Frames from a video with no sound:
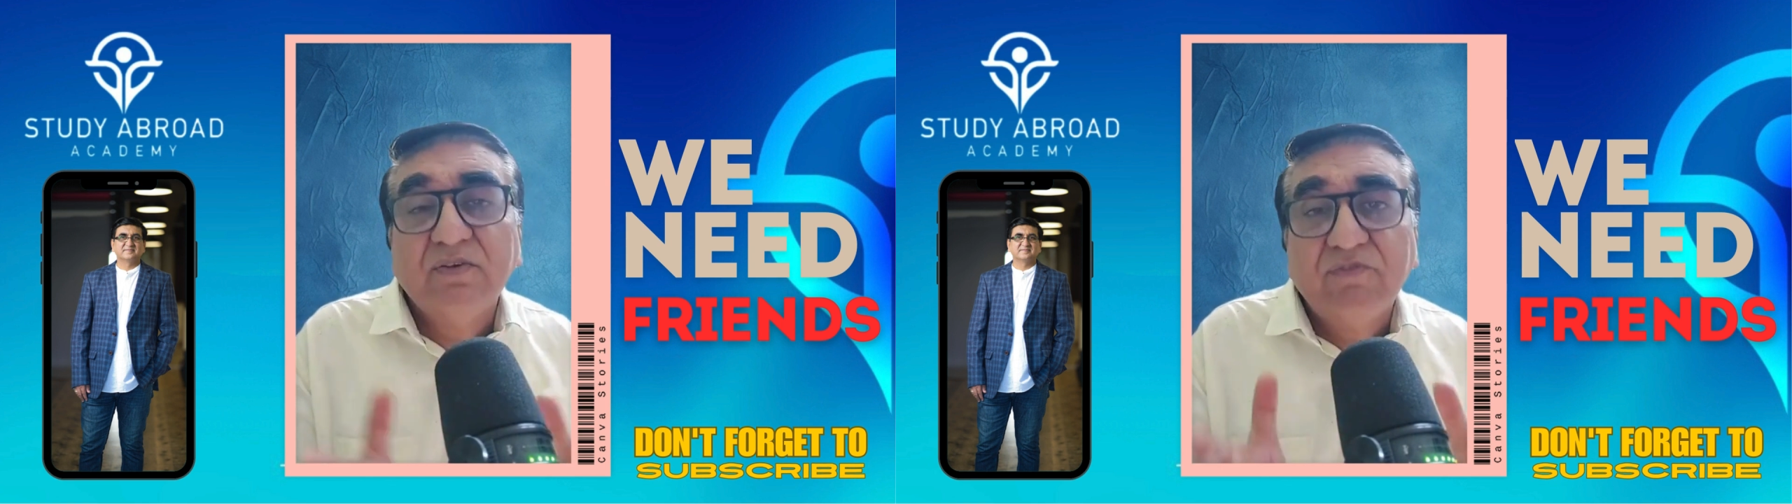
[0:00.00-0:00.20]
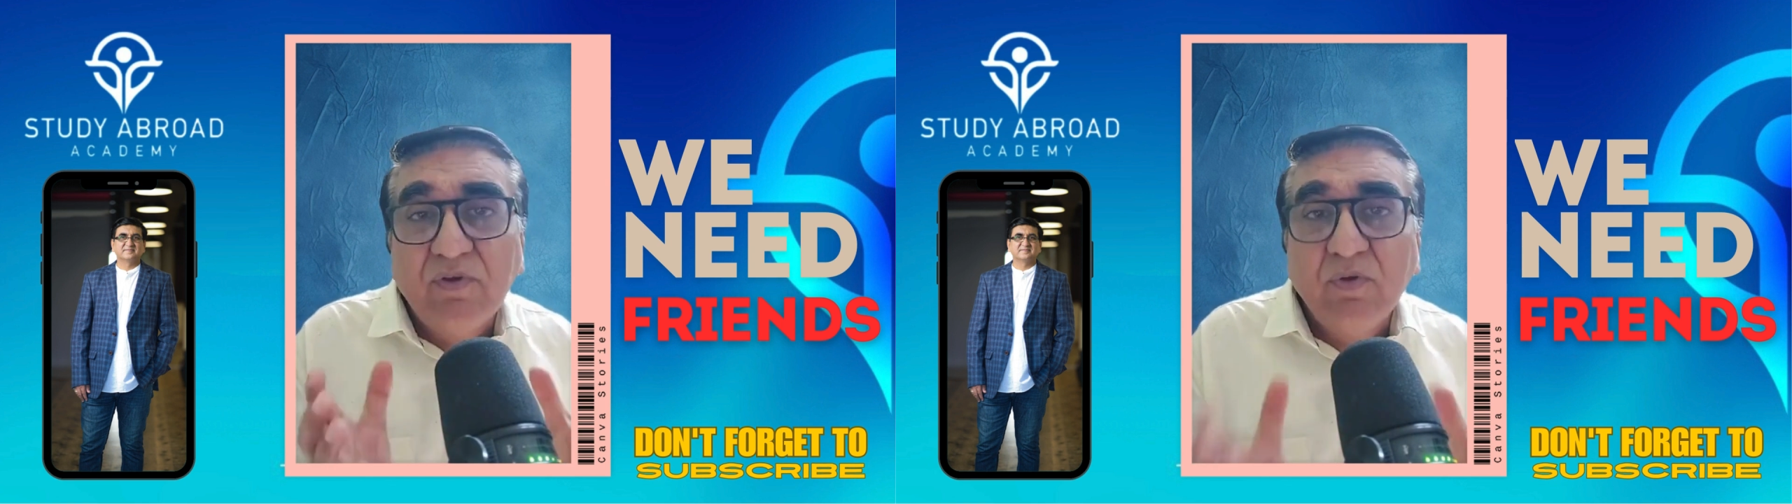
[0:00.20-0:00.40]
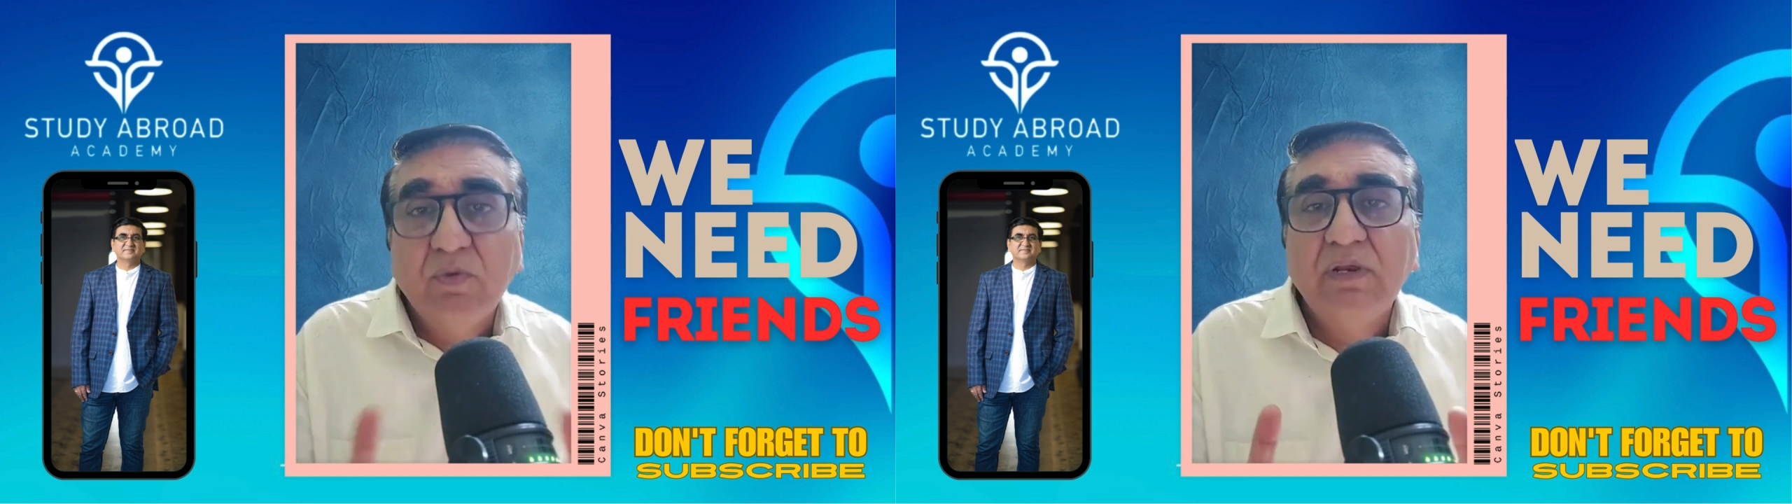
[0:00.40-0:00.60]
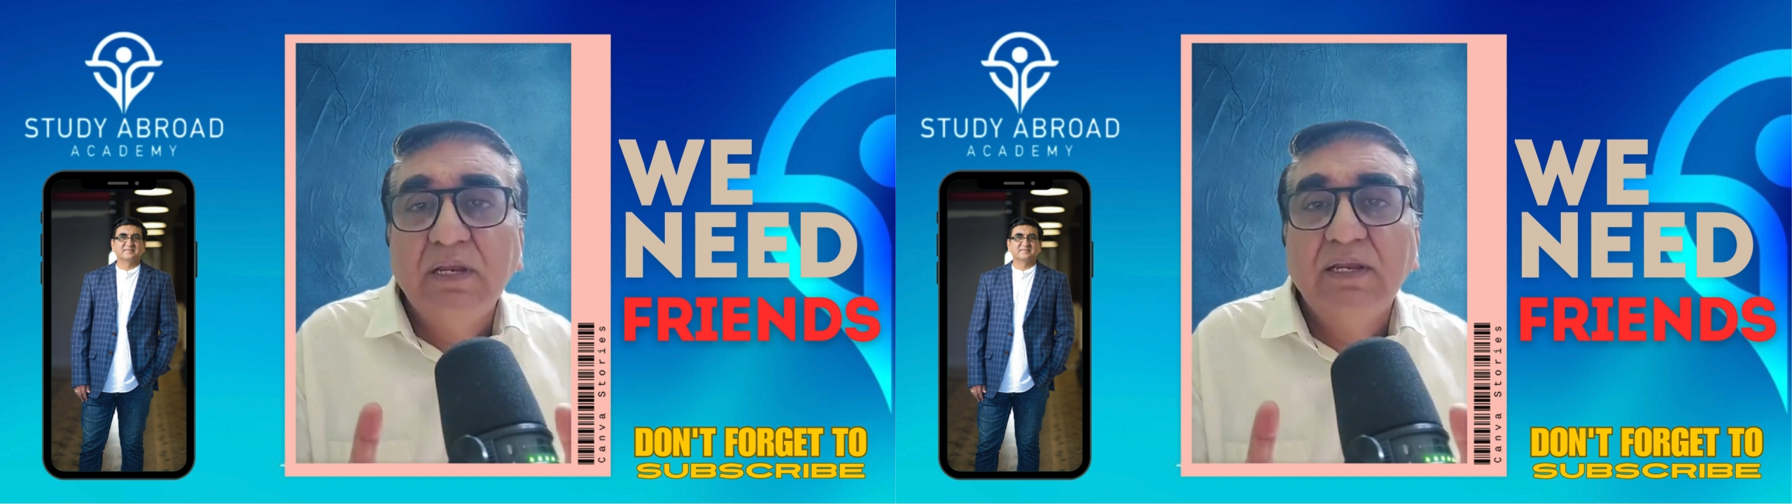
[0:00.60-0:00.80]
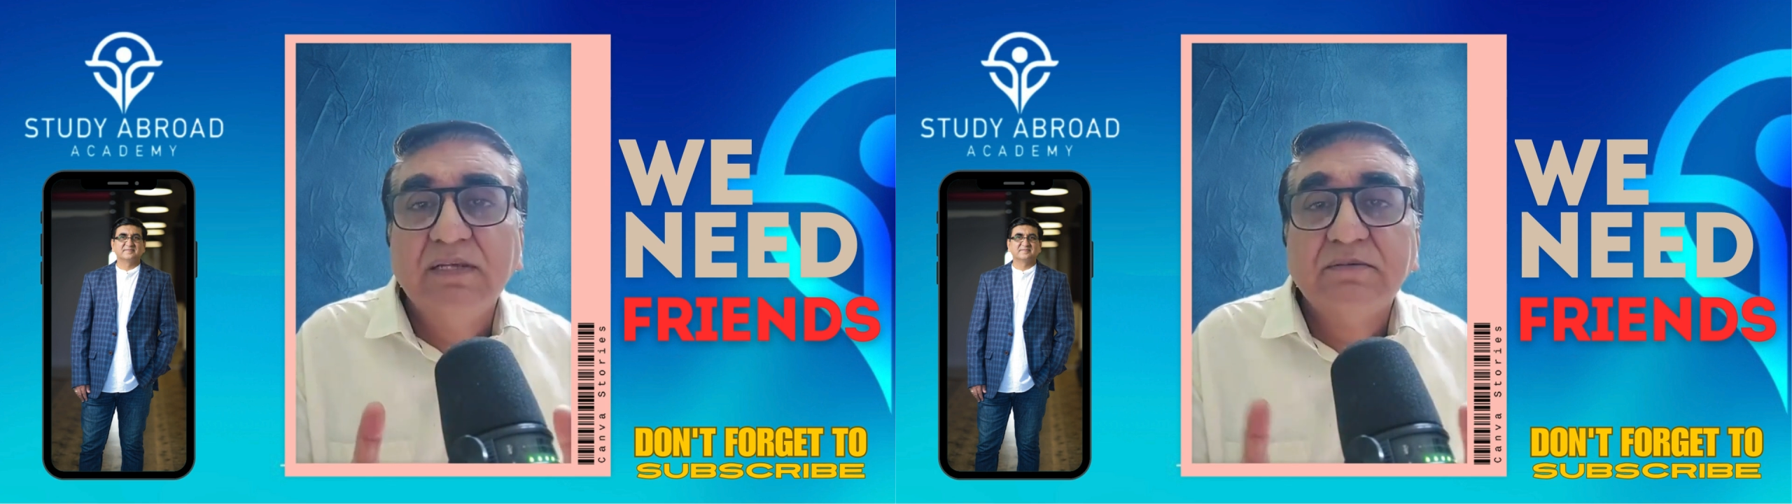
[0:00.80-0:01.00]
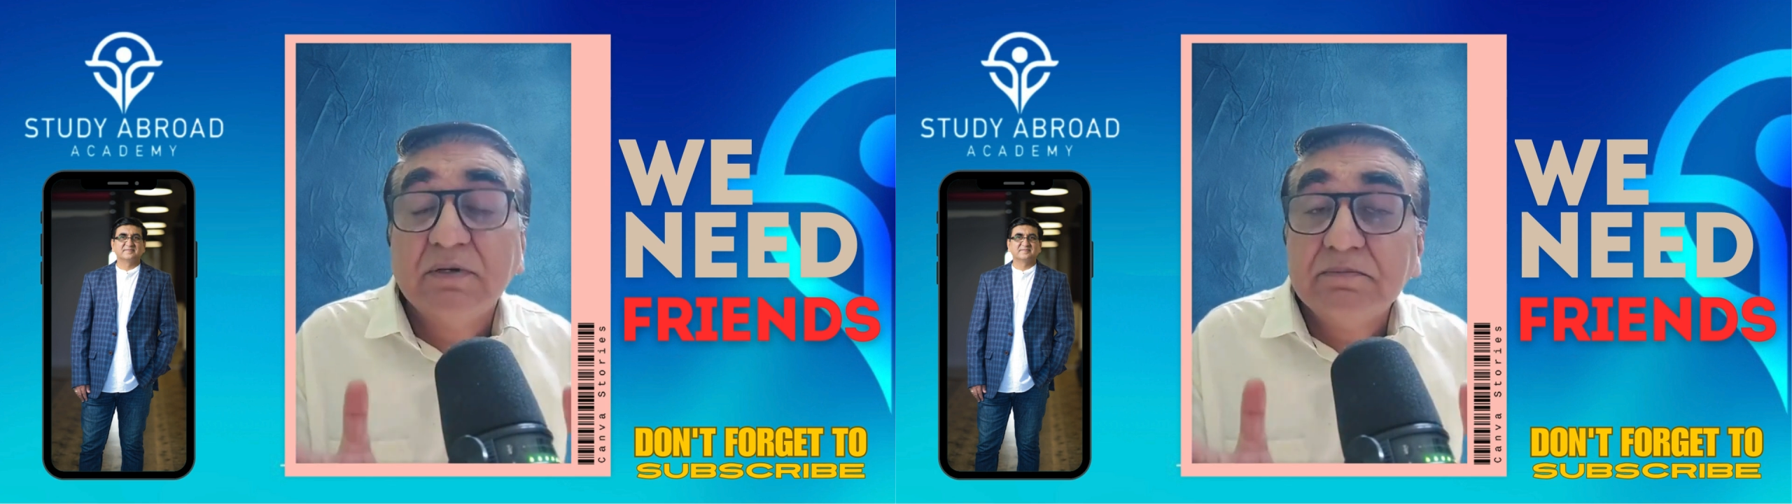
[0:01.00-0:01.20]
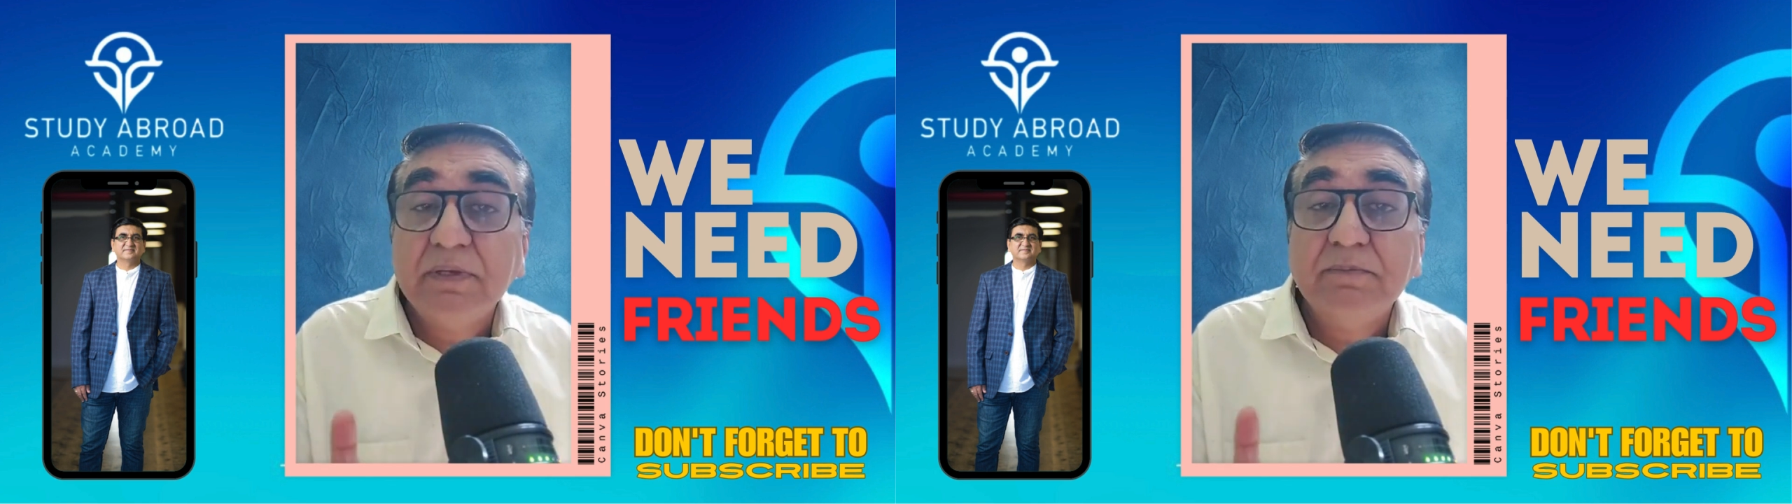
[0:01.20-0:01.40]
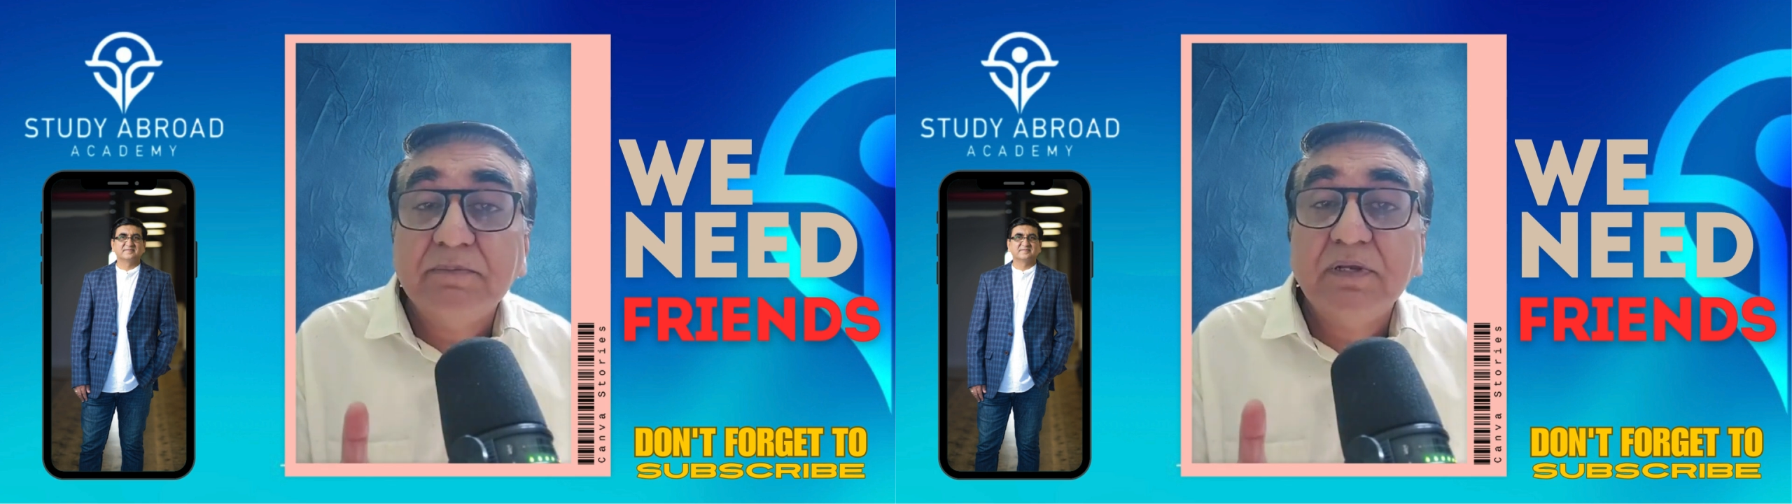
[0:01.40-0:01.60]
of loneliness among
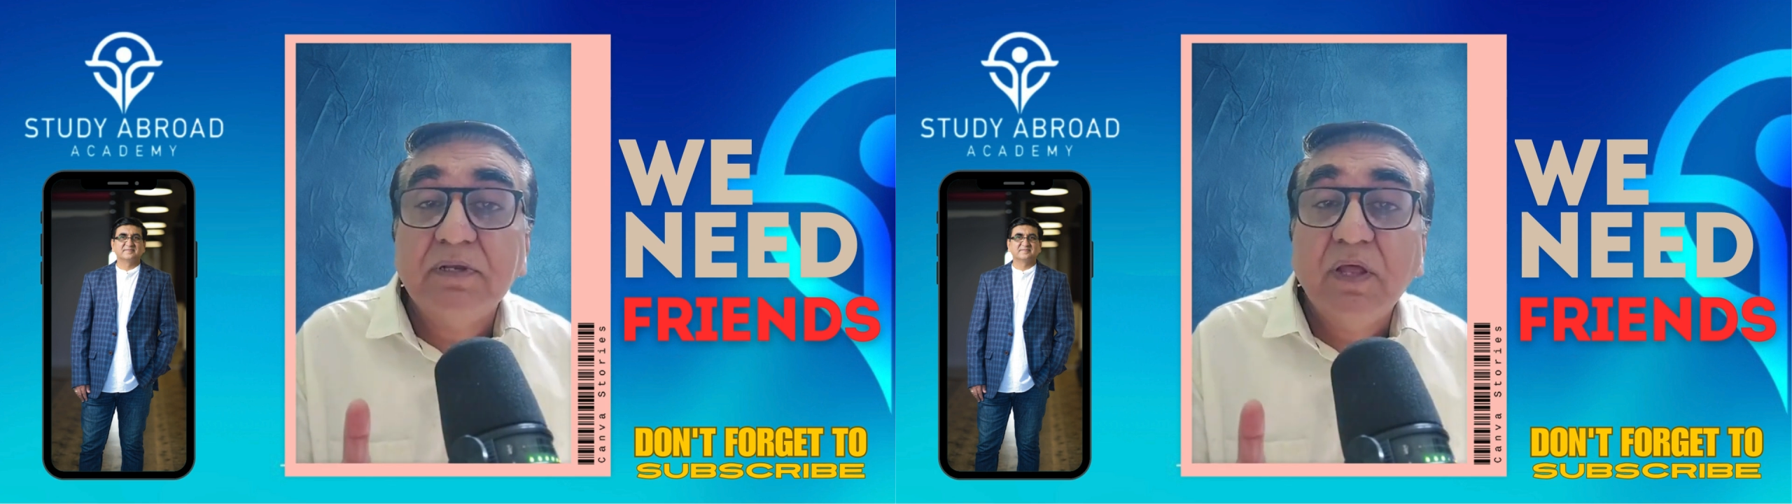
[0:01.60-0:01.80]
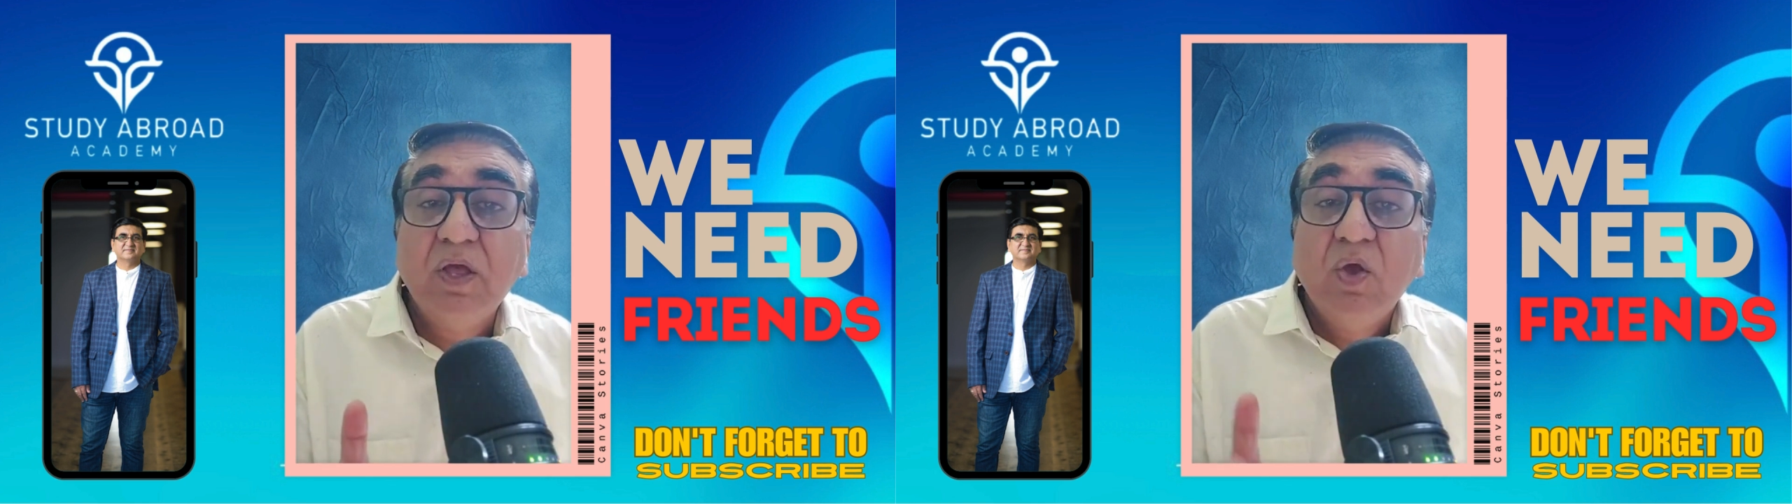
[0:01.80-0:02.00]
people